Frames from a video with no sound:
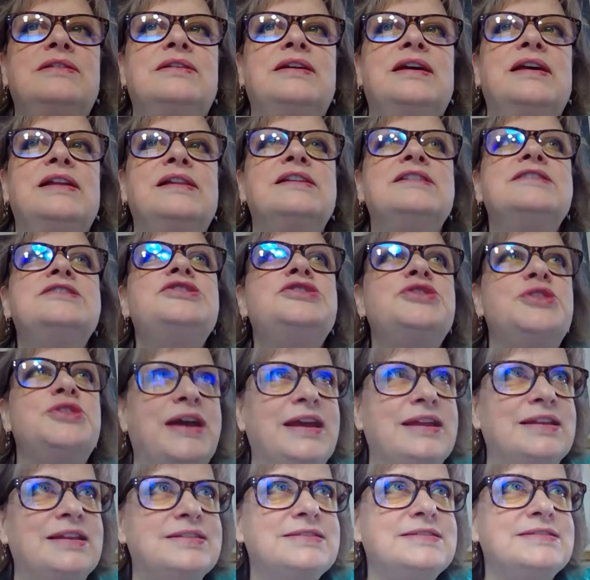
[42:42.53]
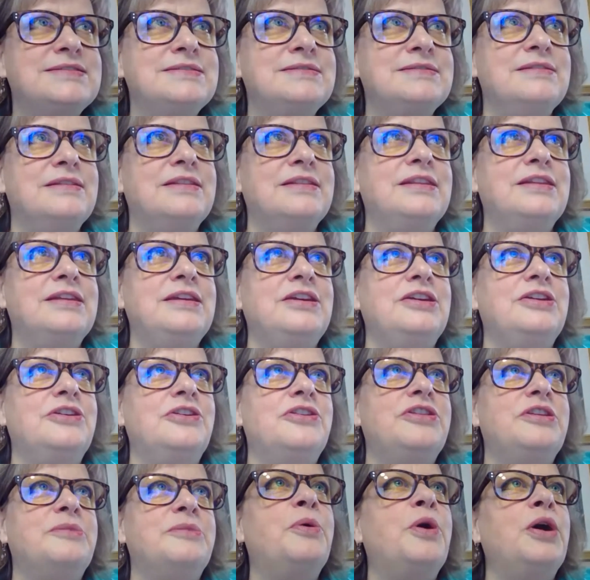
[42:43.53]
illustrates,
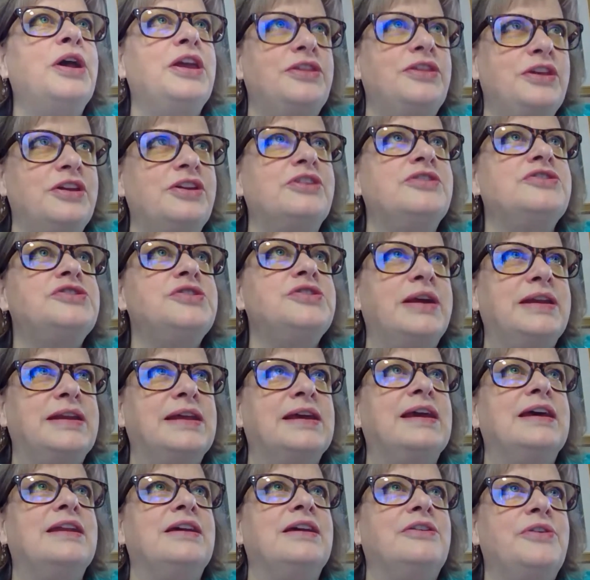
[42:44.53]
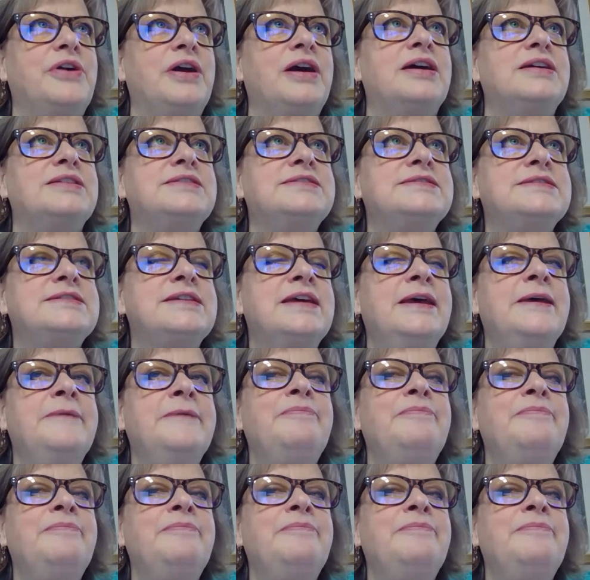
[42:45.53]
the point that you're trying to get across.